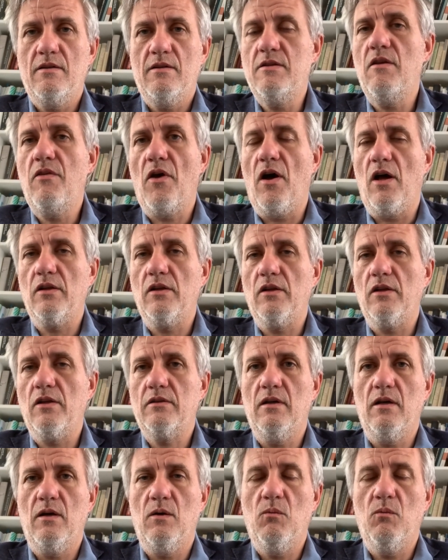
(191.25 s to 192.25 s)
she
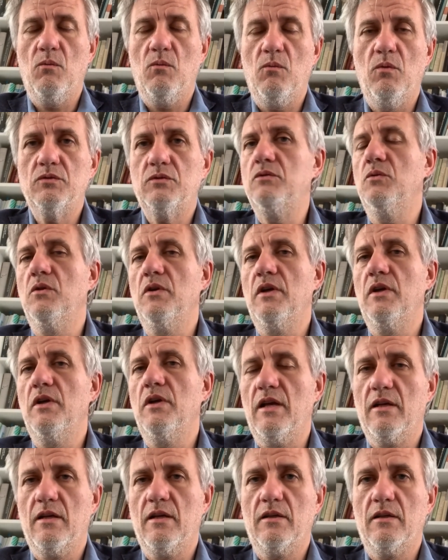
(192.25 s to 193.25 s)
thought was
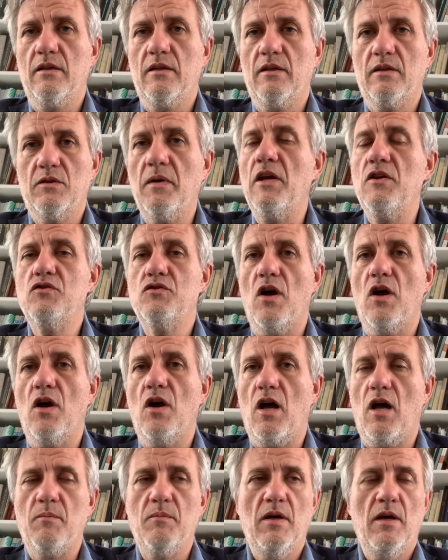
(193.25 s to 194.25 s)
doing a great
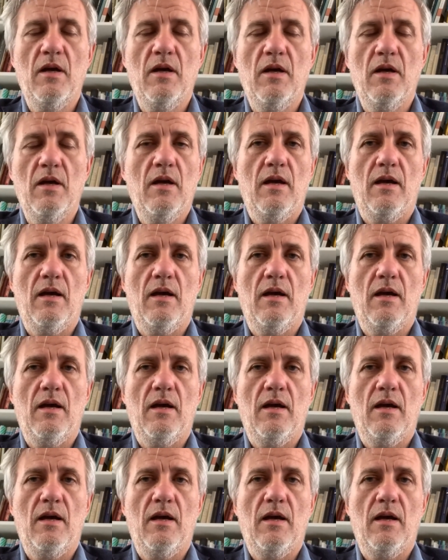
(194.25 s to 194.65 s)
job